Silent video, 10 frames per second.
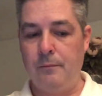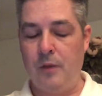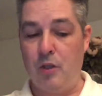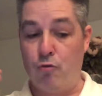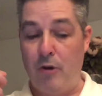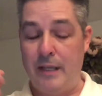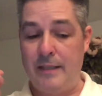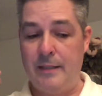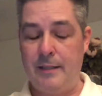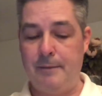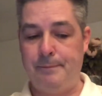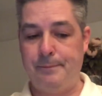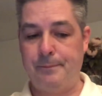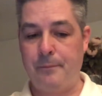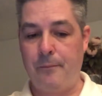There's raisins.
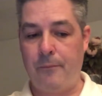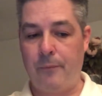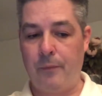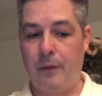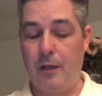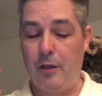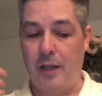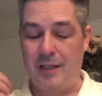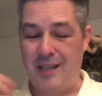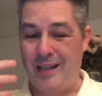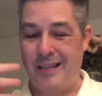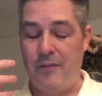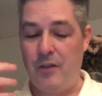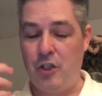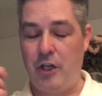That's that
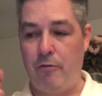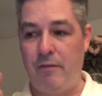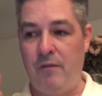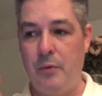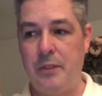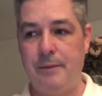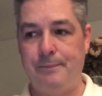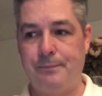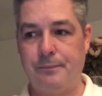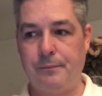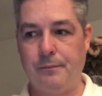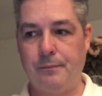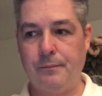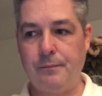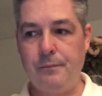definite sherry influence.
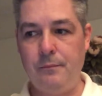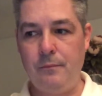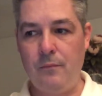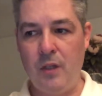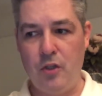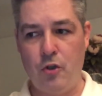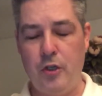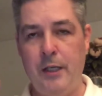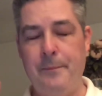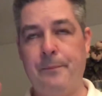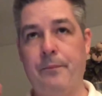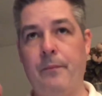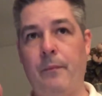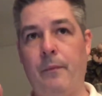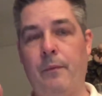There's honey.
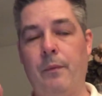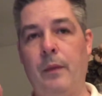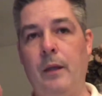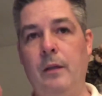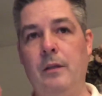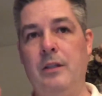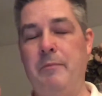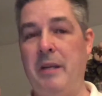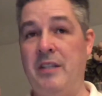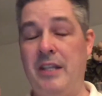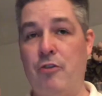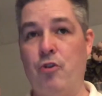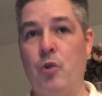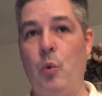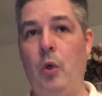A bit of citrus
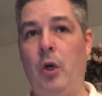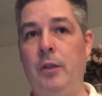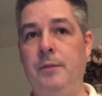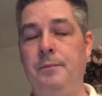going on.